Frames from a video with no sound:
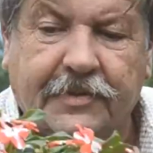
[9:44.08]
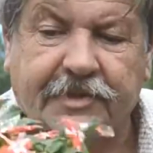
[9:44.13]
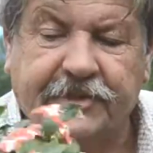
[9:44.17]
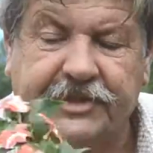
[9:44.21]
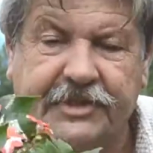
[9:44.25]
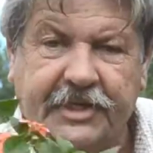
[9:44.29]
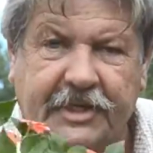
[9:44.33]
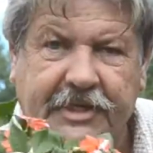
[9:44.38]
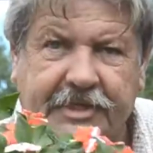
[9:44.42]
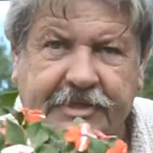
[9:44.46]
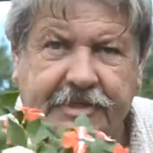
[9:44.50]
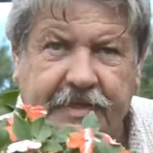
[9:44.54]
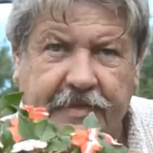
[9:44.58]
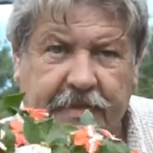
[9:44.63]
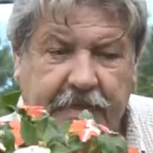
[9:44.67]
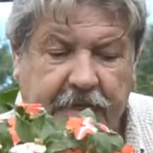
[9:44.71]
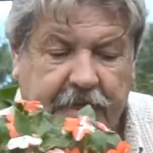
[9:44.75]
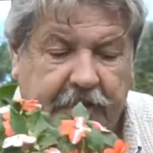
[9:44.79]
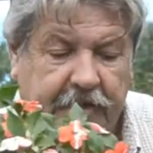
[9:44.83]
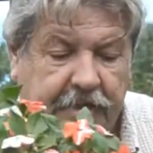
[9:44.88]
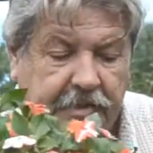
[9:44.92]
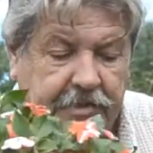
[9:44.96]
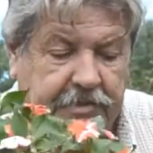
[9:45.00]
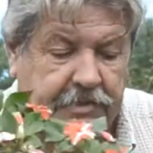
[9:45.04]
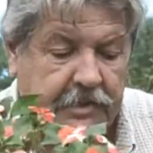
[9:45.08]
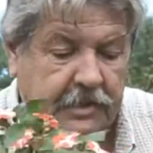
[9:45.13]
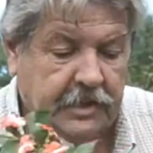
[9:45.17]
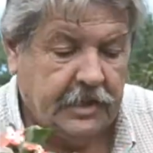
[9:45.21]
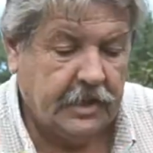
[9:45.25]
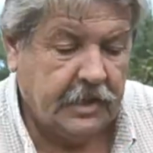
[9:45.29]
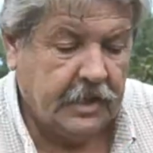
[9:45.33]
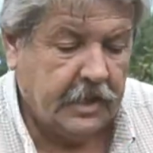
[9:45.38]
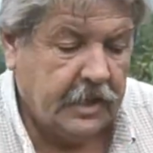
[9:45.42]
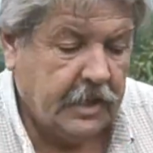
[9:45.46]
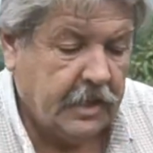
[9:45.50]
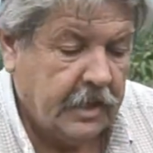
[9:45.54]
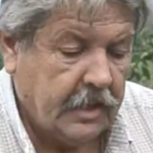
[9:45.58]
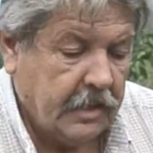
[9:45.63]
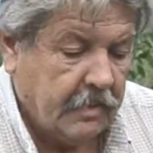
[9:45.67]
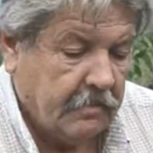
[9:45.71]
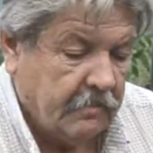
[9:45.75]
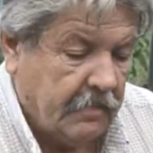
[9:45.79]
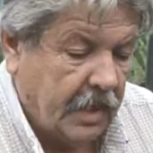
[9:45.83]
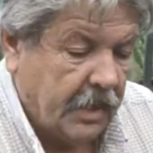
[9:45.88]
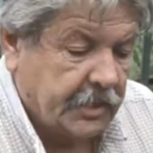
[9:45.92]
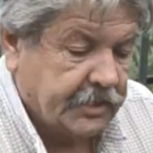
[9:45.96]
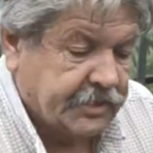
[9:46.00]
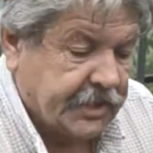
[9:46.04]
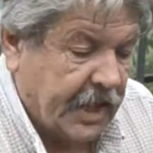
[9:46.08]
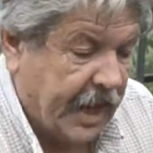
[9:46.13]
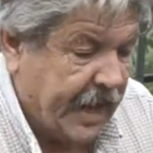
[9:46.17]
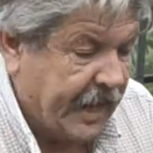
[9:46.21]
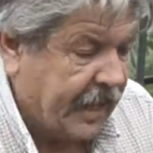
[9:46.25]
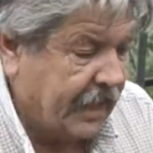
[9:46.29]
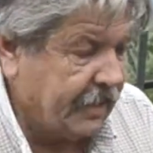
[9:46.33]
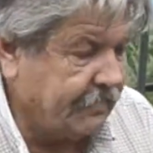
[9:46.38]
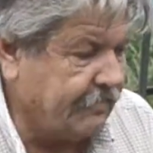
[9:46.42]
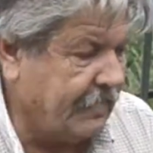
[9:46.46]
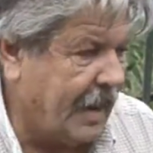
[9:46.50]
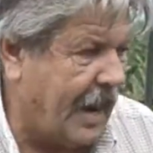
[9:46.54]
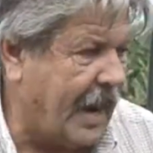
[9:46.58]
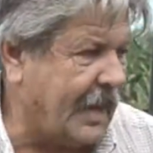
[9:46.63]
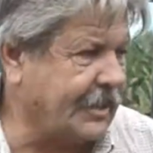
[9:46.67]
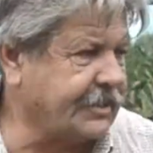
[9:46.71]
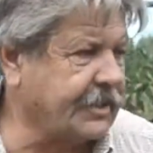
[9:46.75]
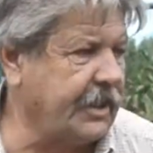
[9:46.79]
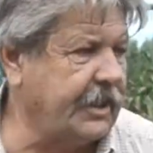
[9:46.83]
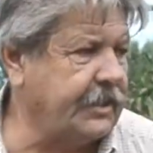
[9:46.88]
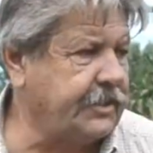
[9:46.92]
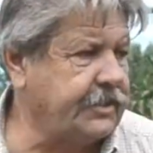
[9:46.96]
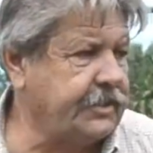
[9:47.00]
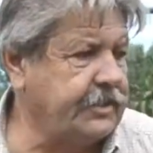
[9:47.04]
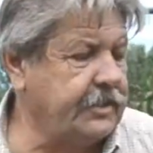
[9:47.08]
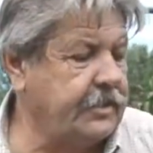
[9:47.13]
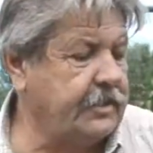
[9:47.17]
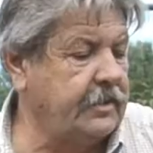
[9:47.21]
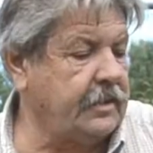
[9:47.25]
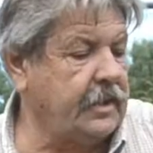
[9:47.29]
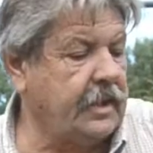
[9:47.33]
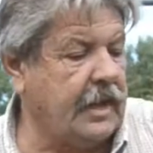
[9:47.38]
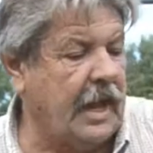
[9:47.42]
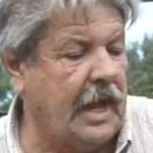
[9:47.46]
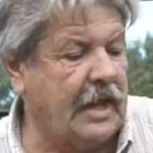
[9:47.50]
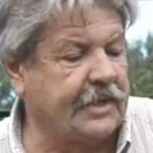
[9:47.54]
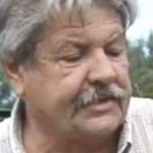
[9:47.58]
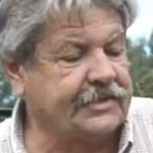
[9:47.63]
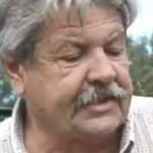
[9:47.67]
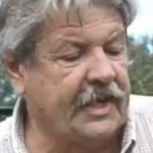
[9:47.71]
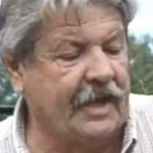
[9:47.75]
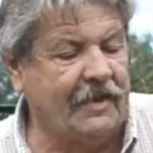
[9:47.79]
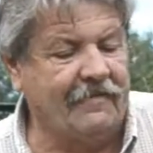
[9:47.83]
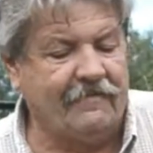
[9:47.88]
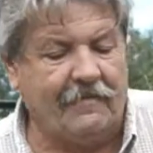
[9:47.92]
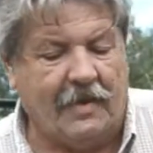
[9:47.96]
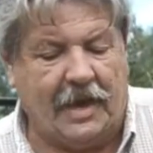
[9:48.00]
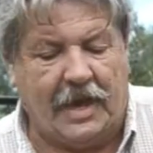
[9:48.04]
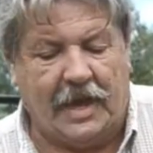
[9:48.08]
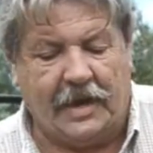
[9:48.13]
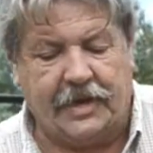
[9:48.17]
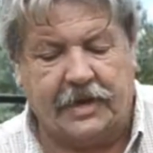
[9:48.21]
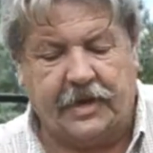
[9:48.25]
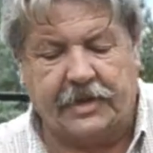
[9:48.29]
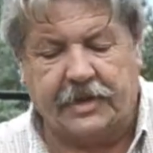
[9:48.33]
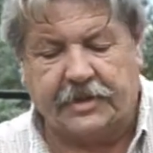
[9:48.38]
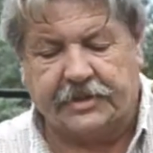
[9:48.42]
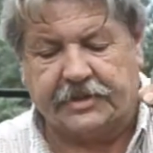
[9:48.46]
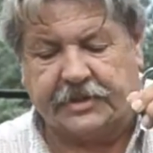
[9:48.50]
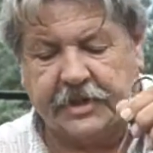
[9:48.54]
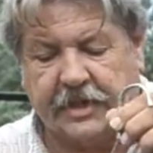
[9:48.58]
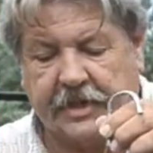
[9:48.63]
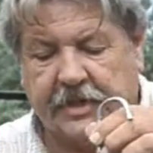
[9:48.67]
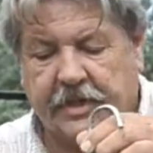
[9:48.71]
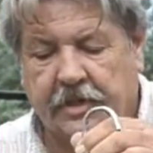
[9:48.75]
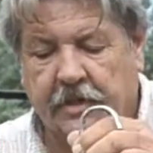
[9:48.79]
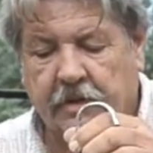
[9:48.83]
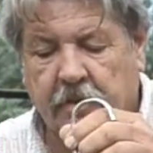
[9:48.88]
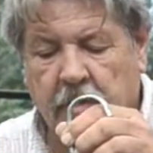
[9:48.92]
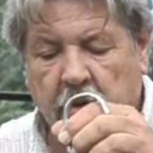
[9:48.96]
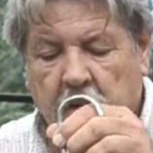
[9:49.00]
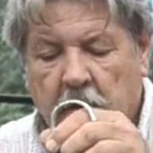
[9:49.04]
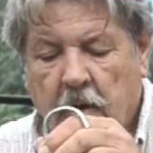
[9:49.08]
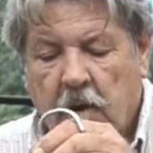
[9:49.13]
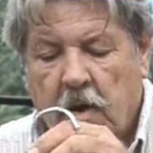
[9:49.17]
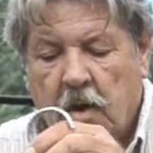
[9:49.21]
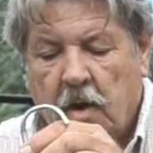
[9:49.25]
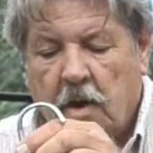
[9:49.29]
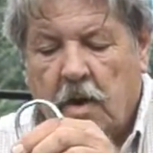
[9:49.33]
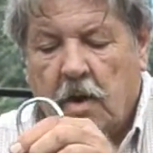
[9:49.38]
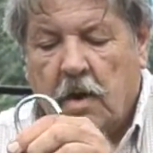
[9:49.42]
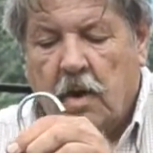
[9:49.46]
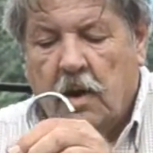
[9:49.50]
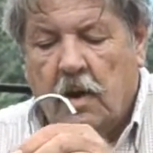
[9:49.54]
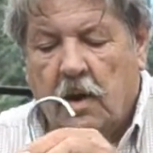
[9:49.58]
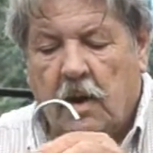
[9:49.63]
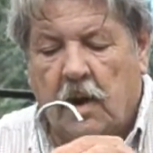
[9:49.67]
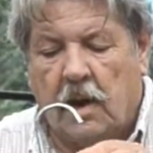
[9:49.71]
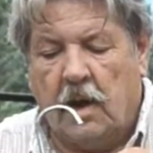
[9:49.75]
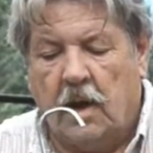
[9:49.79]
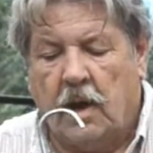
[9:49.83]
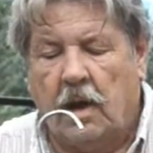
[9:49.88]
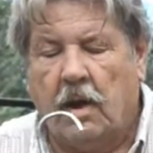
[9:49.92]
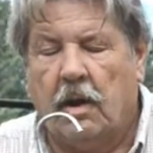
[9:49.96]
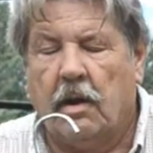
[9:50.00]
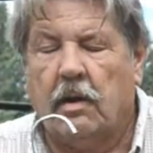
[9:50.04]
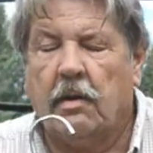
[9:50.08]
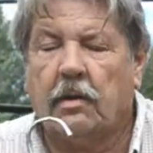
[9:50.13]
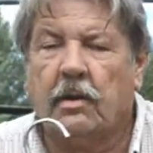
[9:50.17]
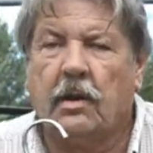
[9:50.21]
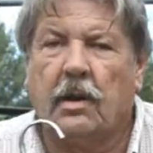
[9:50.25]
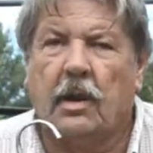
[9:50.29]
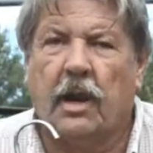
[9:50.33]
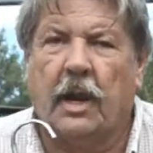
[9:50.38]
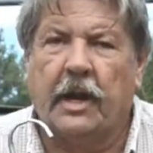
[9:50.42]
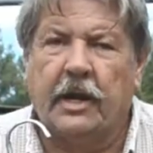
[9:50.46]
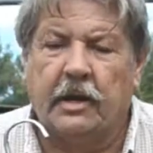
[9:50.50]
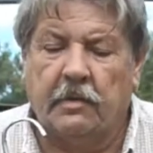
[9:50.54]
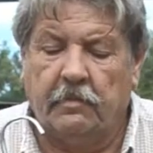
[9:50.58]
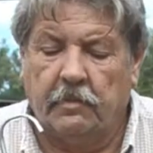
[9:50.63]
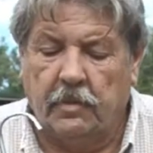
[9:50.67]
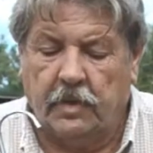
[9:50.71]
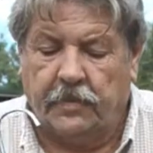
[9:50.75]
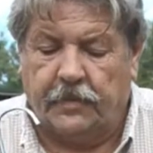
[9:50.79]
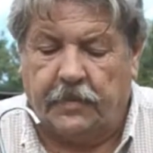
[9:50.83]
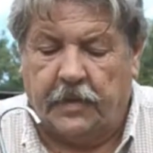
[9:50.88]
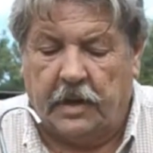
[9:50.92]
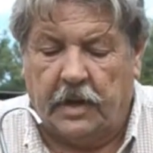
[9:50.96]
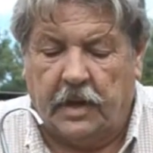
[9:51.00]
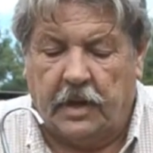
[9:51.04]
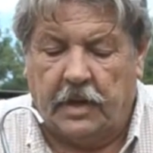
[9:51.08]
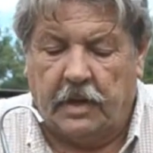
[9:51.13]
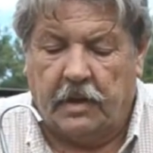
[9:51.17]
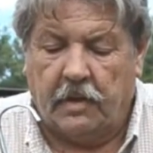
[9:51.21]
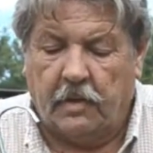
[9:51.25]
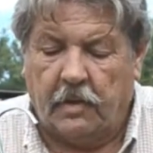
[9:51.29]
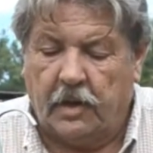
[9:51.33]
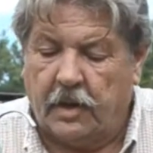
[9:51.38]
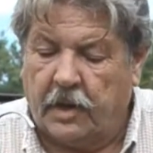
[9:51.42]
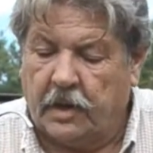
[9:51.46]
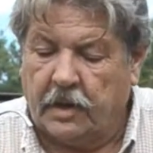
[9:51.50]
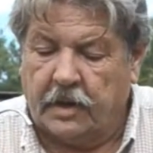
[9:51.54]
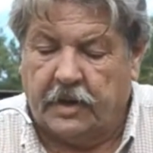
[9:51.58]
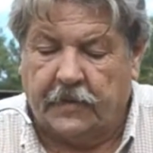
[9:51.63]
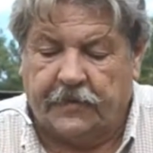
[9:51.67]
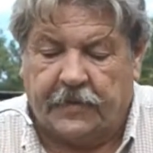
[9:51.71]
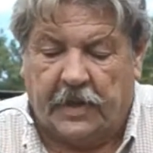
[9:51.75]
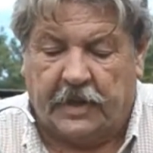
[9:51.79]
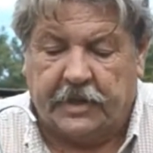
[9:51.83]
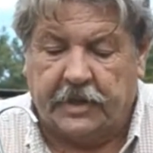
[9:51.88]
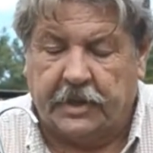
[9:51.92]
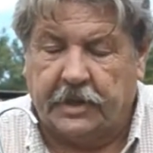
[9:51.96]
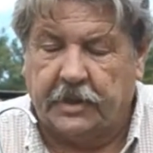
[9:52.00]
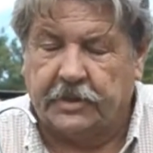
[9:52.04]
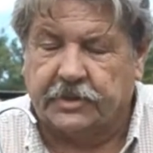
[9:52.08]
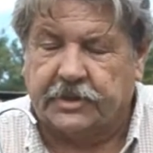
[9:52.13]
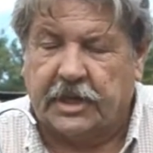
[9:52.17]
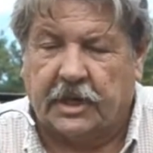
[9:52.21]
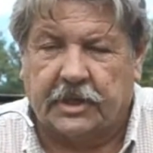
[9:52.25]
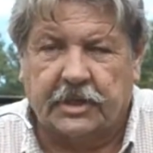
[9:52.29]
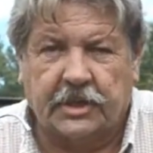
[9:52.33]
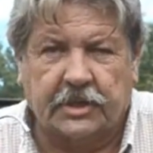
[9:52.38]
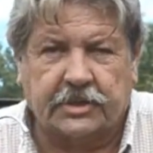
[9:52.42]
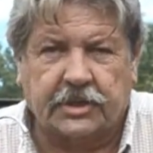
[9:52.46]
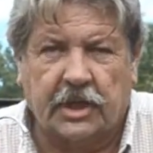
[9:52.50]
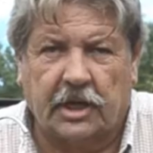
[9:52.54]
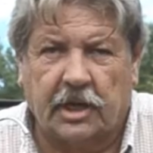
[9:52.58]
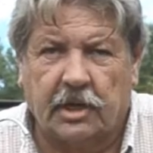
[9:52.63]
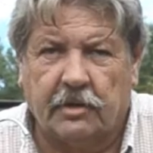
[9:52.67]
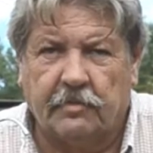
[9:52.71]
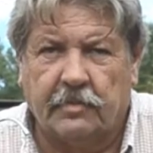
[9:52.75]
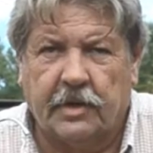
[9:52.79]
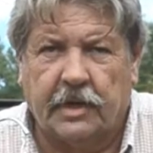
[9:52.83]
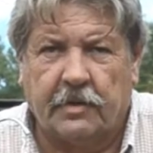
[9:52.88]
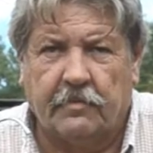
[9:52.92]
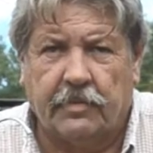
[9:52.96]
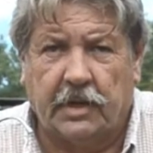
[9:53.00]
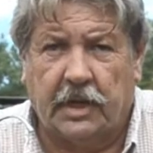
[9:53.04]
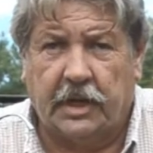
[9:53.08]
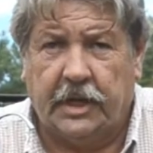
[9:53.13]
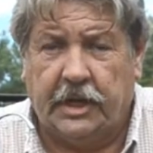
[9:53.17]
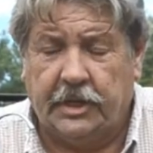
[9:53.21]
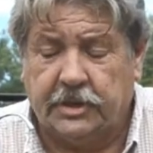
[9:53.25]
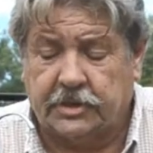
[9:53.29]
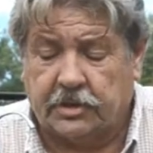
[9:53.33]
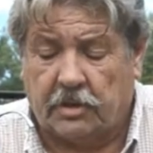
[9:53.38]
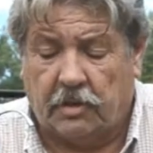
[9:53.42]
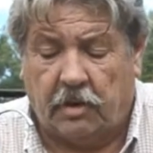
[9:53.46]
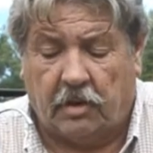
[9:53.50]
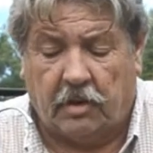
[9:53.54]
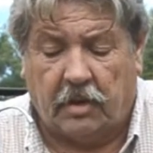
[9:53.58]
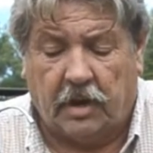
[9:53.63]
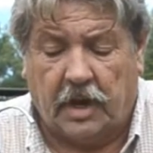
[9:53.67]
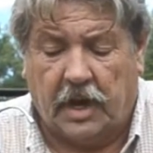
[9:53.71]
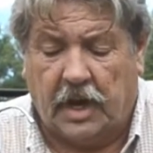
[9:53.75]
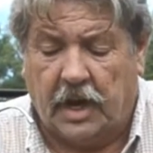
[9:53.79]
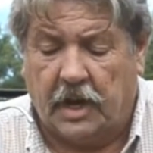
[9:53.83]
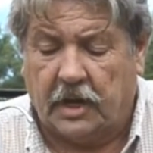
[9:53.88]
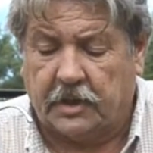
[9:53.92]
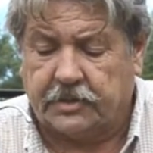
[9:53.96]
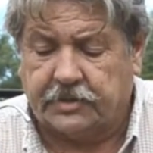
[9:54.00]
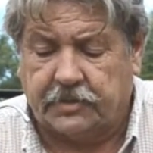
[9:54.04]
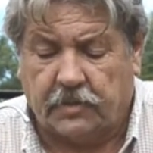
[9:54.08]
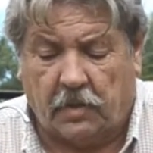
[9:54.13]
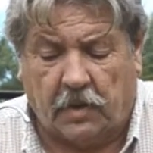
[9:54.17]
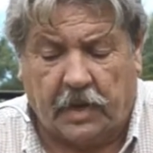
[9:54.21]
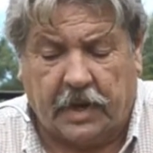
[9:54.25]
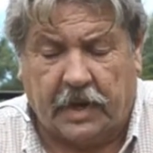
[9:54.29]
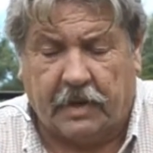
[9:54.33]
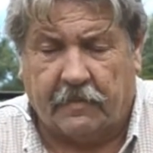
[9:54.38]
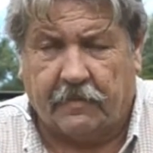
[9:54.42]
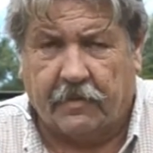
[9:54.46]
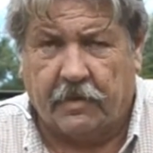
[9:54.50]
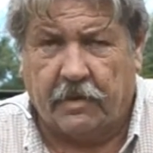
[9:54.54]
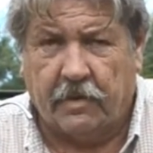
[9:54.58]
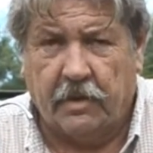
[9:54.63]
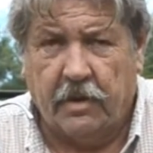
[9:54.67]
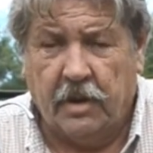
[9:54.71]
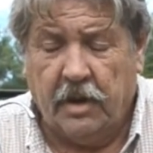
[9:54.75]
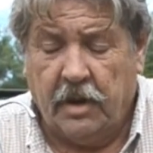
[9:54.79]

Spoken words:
6 of these. Most hanging baskets, and I save mine, you just need to clean them with, good thing to do is take just a little bit of bleach, Clorox, whatever,